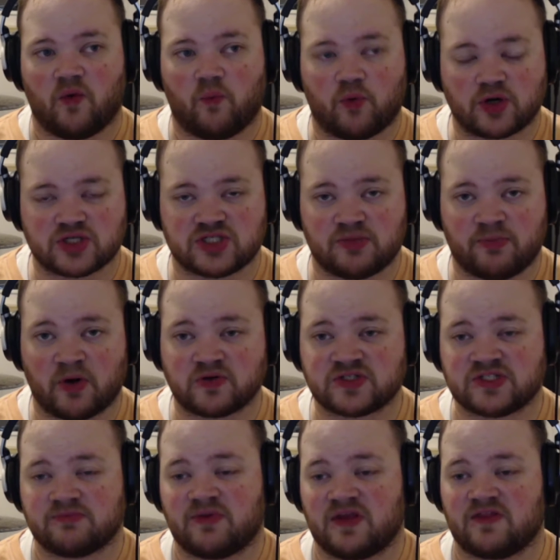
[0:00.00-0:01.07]
weren't
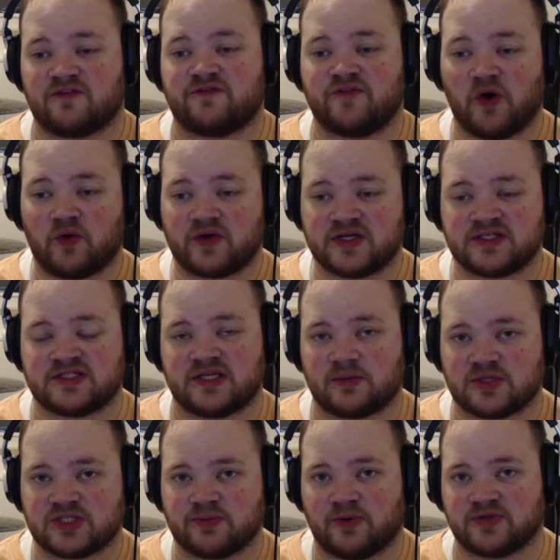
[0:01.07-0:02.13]
supposed to be the focus. They
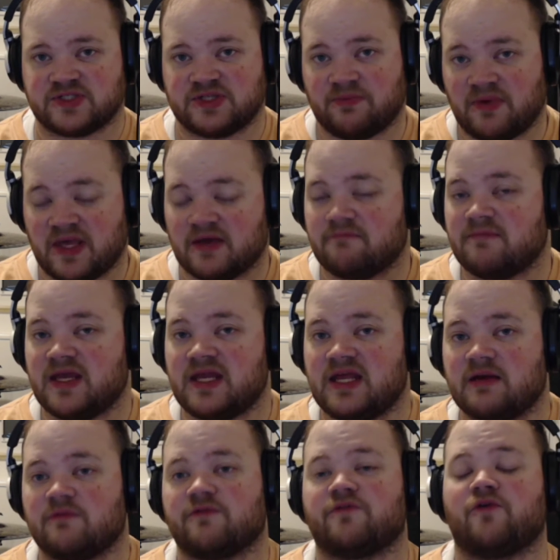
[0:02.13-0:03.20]
were supposed to be a
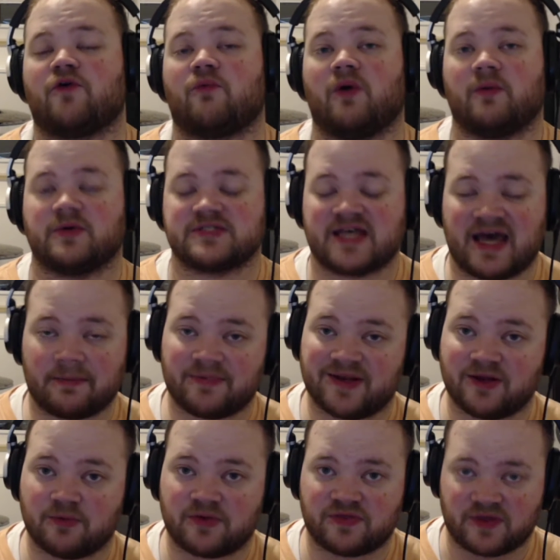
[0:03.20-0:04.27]
medium for what was
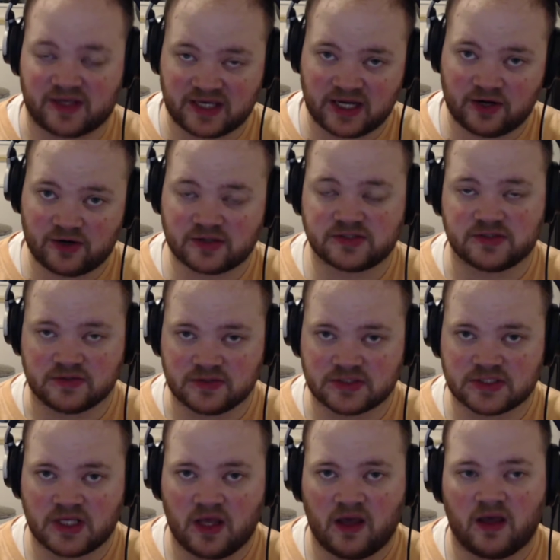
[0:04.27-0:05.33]
happening with the
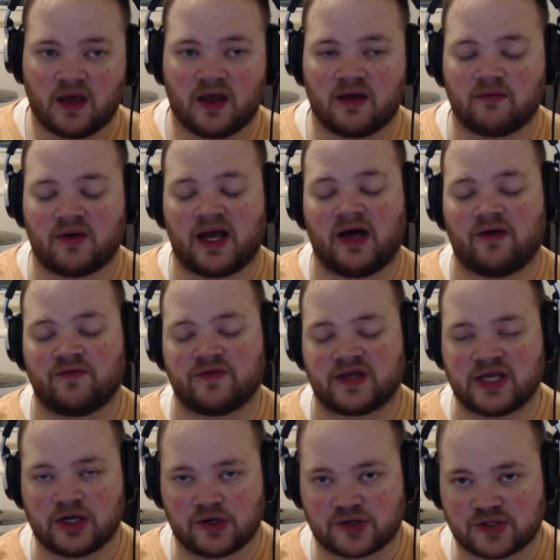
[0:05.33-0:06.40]
characters and how the
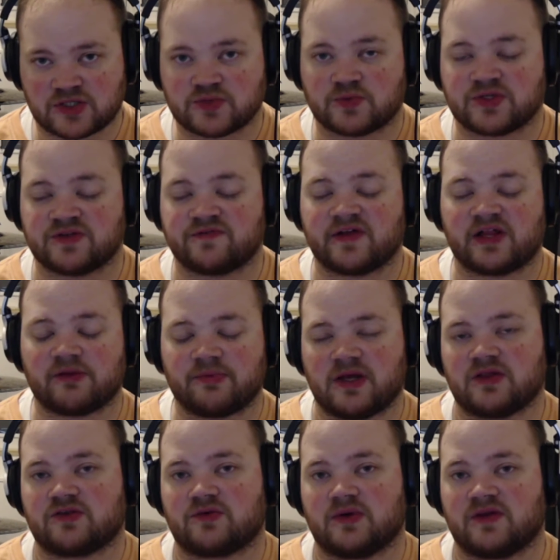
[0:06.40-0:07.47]
characters were
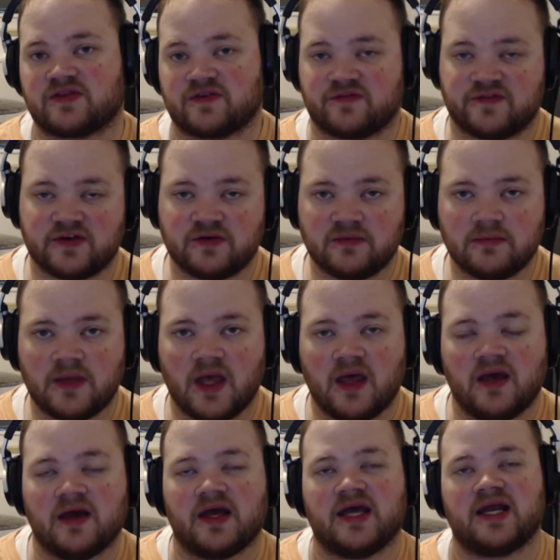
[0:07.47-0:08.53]
developing throughout the film.
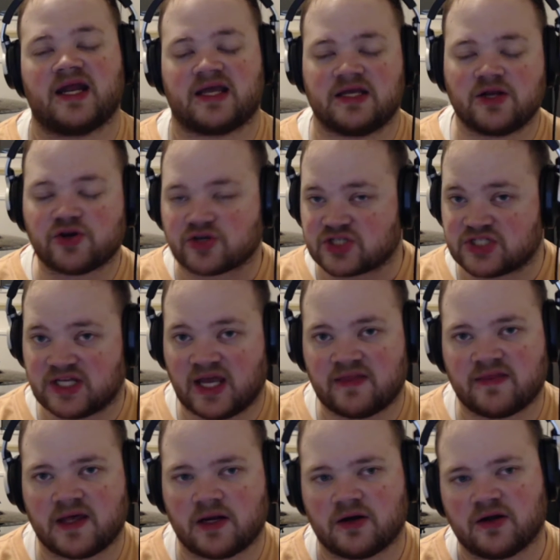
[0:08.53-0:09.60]
And I can
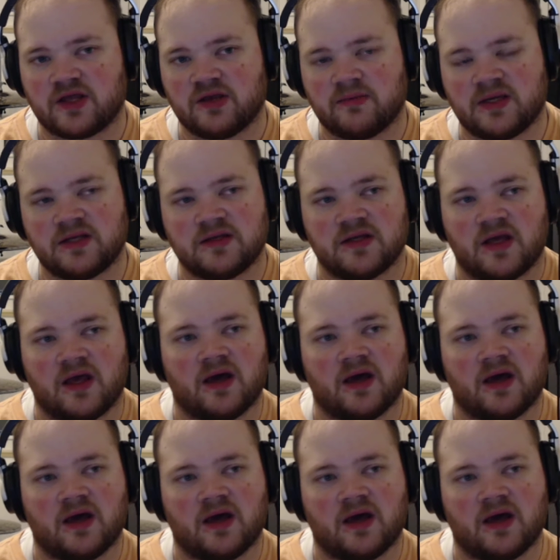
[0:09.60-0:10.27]
understand that argument,